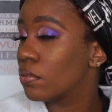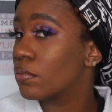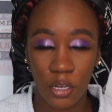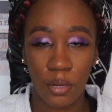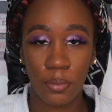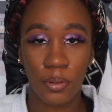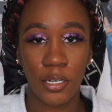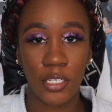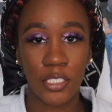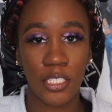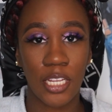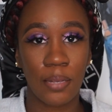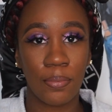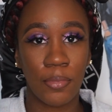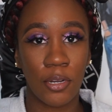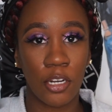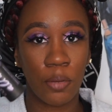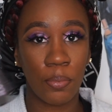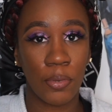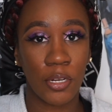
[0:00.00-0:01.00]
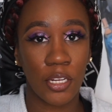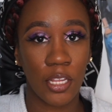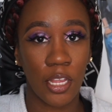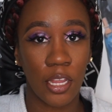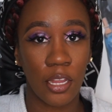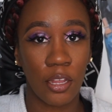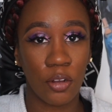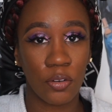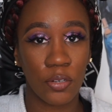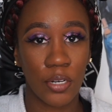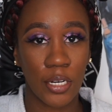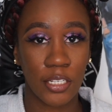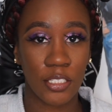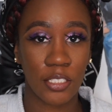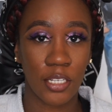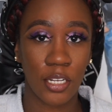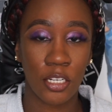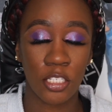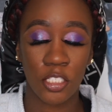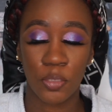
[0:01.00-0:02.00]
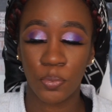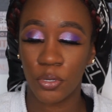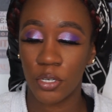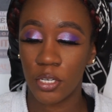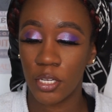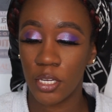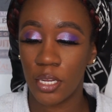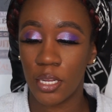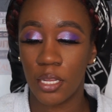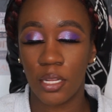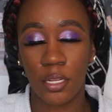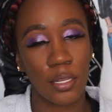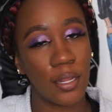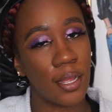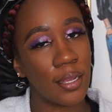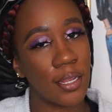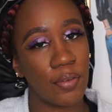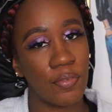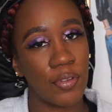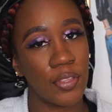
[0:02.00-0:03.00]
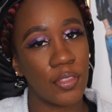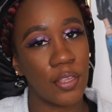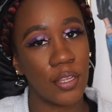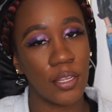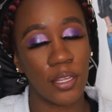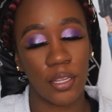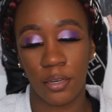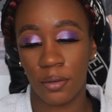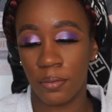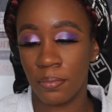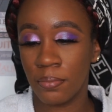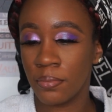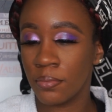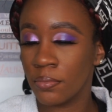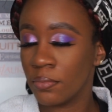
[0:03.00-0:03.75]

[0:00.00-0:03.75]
And I'm gonna take my Urban Decay All Nighter Setting Spray and lock everything in.